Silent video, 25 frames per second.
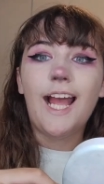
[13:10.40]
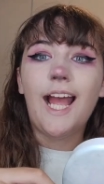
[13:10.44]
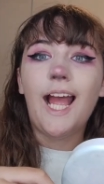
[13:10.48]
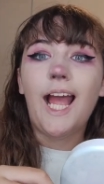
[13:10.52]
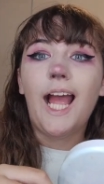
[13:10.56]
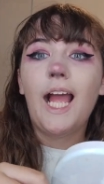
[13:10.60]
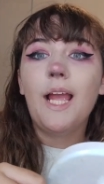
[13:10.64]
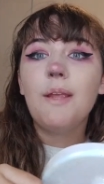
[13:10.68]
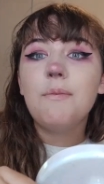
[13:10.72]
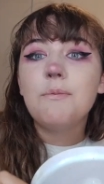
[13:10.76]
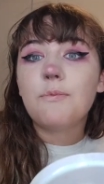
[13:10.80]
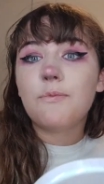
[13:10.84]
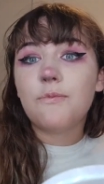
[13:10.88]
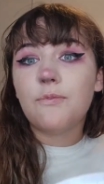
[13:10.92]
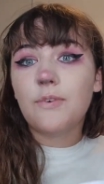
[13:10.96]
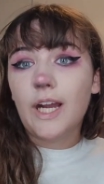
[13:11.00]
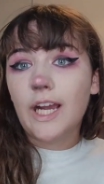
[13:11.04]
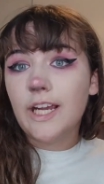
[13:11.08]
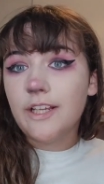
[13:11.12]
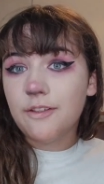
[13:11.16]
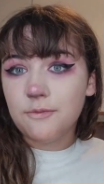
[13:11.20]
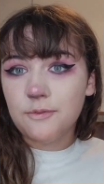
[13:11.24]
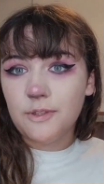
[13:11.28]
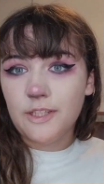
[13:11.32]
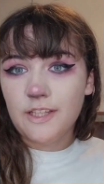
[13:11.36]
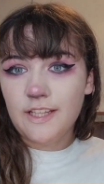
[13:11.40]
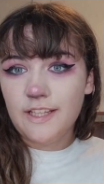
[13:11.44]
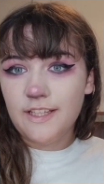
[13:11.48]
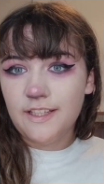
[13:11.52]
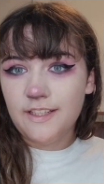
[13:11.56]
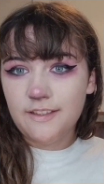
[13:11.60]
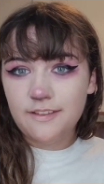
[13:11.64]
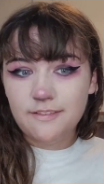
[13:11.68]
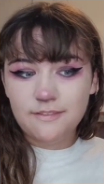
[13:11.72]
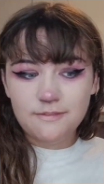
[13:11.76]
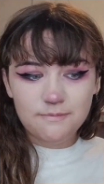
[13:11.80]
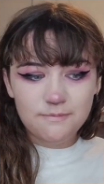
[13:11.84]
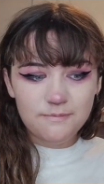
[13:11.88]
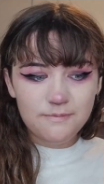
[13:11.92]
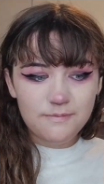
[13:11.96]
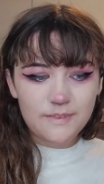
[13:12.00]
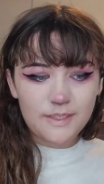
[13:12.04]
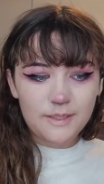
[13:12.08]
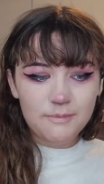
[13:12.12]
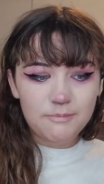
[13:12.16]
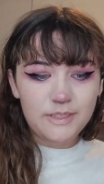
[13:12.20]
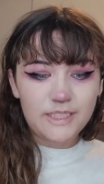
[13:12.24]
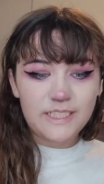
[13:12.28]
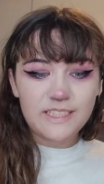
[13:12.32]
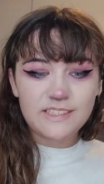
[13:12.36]
I'm fine with it
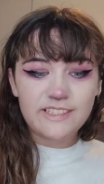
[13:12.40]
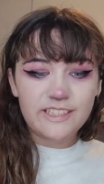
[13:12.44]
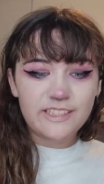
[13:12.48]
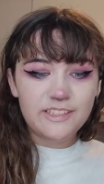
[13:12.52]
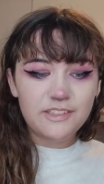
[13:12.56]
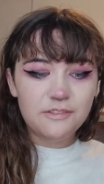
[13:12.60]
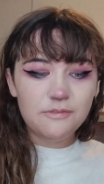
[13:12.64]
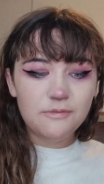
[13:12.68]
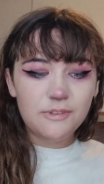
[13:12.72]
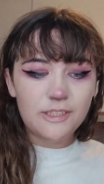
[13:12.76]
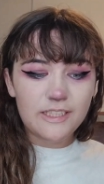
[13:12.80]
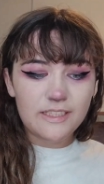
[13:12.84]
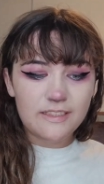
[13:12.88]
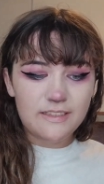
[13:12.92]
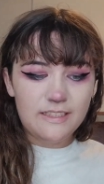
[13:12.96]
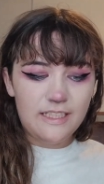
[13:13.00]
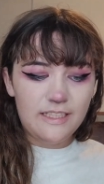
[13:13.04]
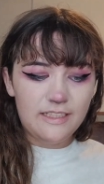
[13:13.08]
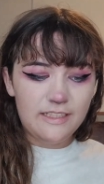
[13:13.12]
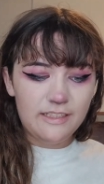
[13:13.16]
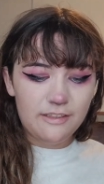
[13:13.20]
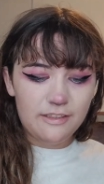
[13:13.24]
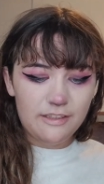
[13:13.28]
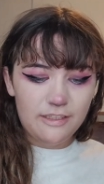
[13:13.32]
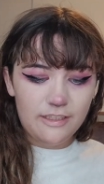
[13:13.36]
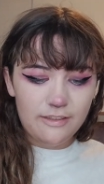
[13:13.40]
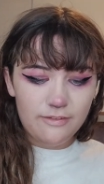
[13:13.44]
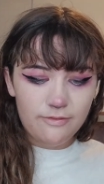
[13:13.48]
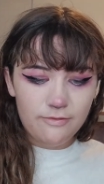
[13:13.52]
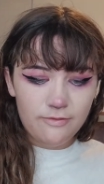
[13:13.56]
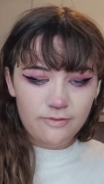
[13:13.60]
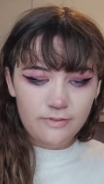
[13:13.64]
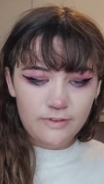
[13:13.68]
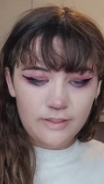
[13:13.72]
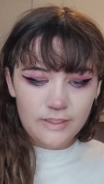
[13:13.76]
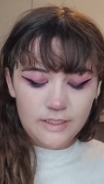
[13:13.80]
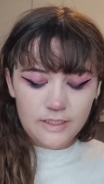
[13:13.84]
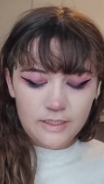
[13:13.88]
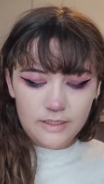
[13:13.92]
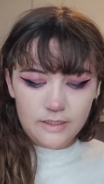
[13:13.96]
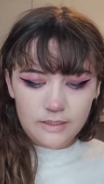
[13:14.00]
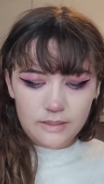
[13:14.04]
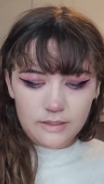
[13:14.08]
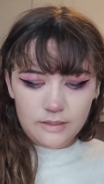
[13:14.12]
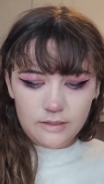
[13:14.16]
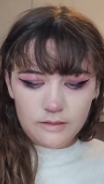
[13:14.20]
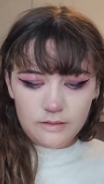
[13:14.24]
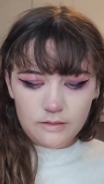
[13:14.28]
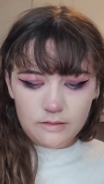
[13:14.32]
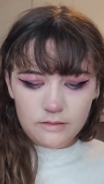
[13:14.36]
because I don't want to take it off.
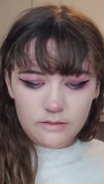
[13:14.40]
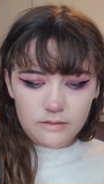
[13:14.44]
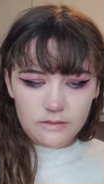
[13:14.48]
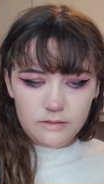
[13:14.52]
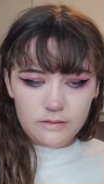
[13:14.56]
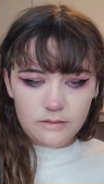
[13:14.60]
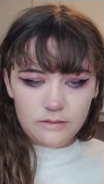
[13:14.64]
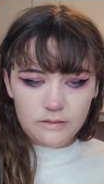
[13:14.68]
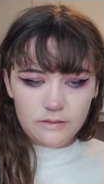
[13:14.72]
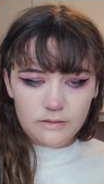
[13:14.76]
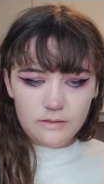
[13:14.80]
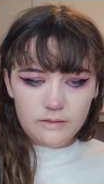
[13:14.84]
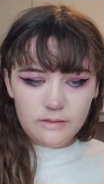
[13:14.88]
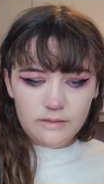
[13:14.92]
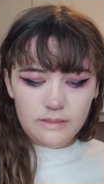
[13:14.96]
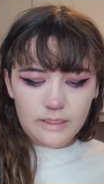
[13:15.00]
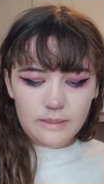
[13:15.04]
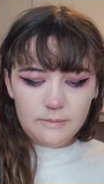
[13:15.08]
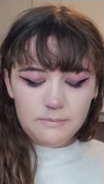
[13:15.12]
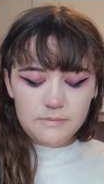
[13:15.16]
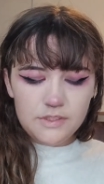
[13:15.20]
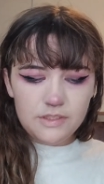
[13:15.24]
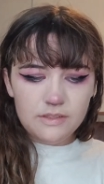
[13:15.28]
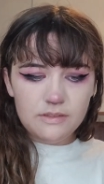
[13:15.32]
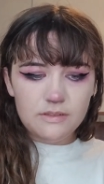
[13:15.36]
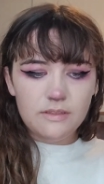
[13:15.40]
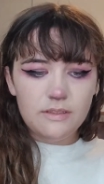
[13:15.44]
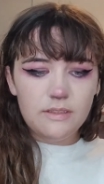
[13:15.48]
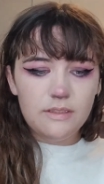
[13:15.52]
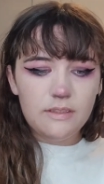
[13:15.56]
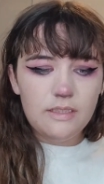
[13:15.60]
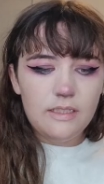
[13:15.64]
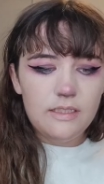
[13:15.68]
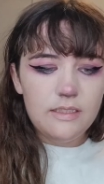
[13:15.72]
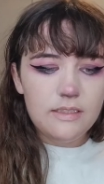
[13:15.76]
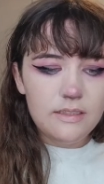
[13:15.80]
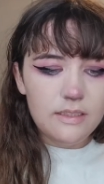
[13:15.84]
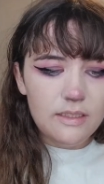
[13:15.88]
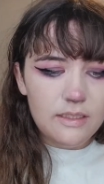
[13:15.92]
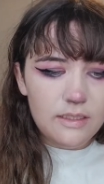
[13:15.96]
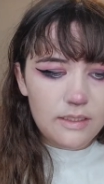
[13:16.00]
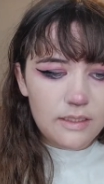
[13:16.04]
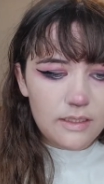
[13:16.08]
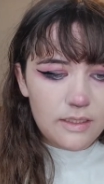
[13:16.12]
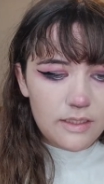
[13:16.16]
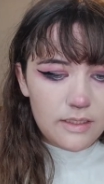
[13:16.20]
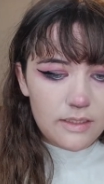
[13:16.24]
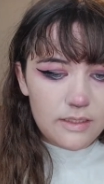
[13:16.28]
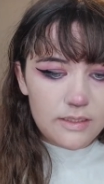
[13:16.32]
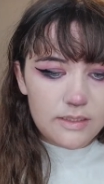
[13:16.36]
Then I'm just gonna take
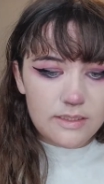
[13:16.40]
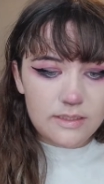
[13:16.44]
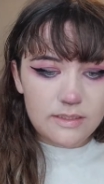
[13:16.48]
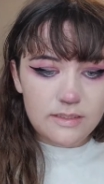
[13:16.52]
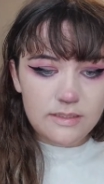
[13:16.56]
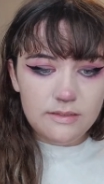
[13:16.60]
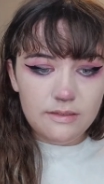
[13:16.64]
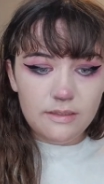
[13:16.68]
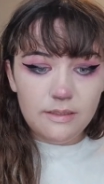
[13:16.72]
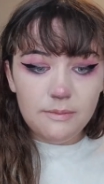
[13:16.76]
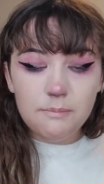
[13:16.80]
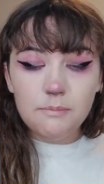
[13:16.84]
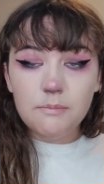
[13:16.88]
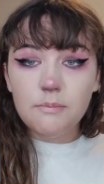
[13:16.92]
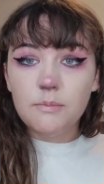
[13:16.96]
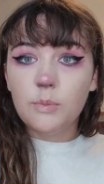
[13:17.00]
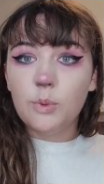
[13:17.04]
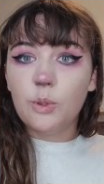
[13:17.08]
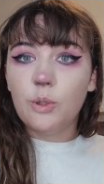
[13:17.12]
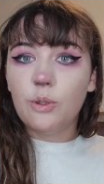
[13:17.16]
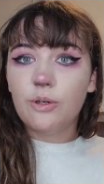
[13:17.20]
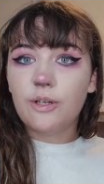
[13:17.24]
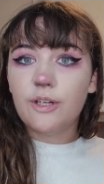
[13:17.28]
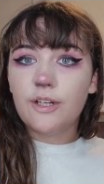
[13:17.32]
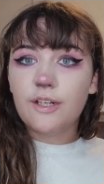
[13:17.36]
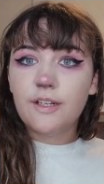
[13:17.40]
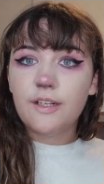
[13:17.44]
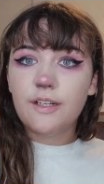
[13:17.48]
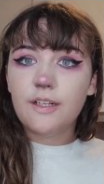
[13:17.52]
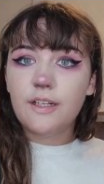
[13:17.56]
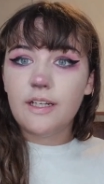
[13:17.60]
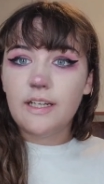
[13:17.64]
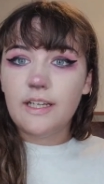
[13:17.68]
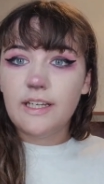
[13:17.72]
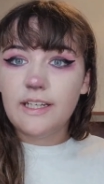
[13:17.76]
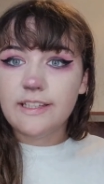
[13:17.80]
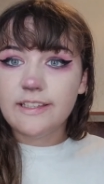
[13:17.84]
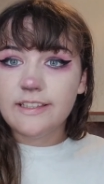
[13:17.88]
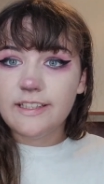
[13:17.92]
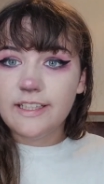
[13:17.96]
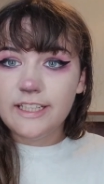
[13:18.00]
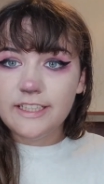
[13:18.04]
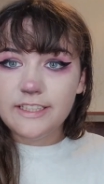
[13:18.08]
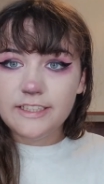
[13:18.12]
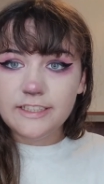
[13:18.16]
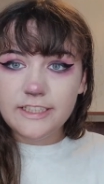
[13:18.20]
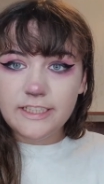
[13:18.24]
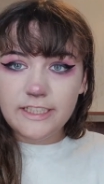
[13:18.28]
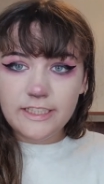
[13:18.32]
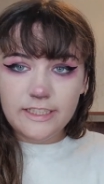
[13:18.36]
some more
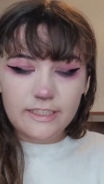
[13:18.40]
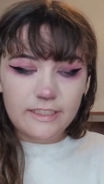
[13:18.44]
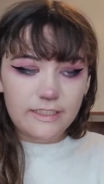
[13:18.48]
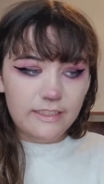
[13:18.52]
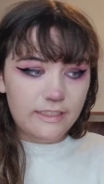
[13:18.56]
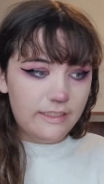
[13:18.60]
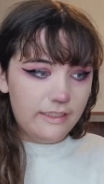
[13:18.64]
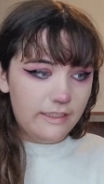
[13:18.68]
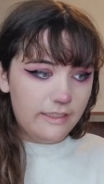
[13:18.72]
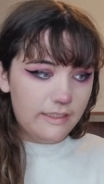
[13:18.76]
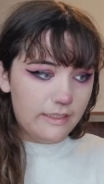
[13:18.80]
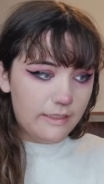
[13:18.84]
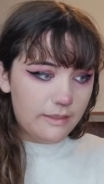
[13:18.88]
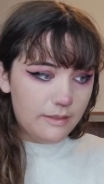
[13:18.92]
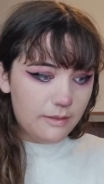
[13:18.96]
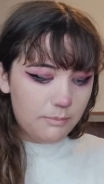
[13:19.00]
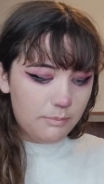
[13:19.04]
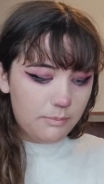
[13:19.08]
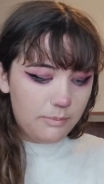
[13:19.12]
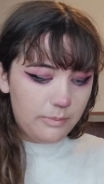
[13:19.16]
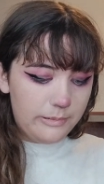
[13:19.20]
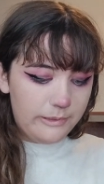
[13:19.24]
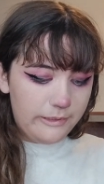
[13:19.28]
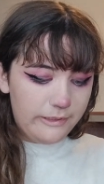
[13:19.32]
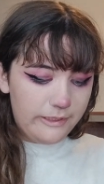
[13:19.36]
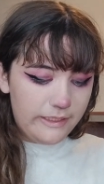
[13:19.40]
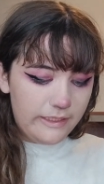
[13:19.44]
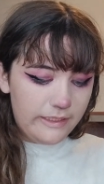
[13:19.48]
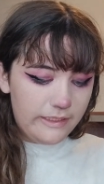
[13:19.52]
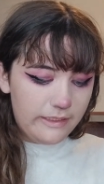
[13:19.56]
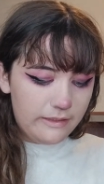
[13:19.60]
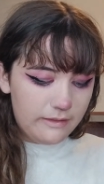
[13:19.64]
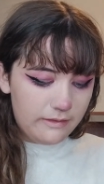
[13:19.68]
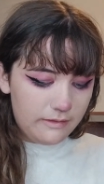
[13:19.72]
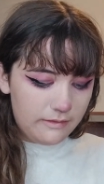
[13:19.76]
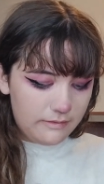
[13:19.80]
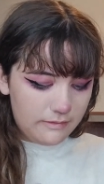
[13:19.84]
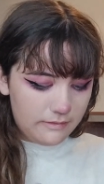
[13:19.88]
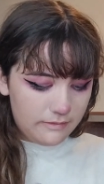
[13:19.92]
eyeliner and put it,